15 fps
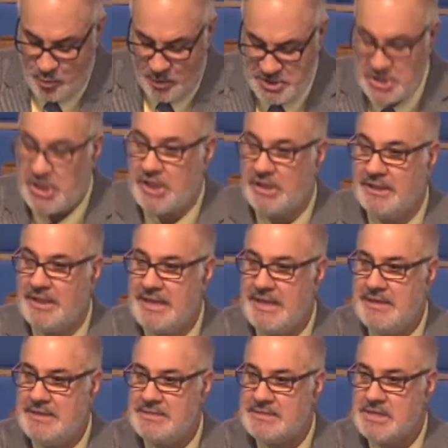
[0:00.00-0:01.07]
which
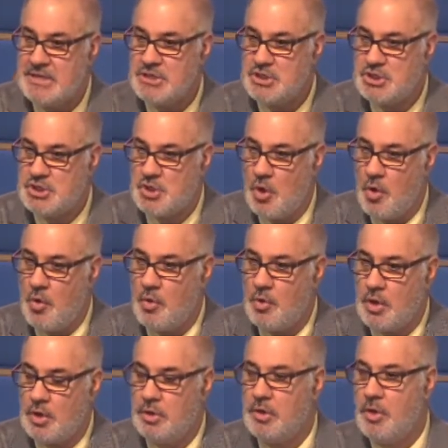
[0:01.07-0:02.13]
clings
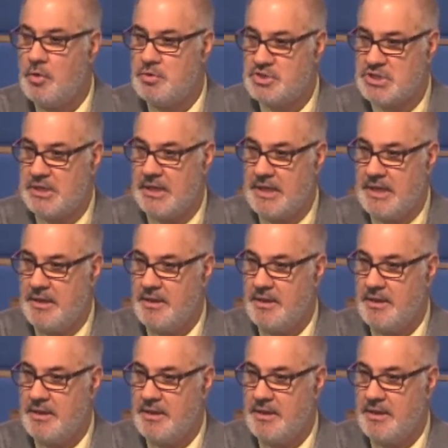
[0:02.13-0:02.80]
so closely.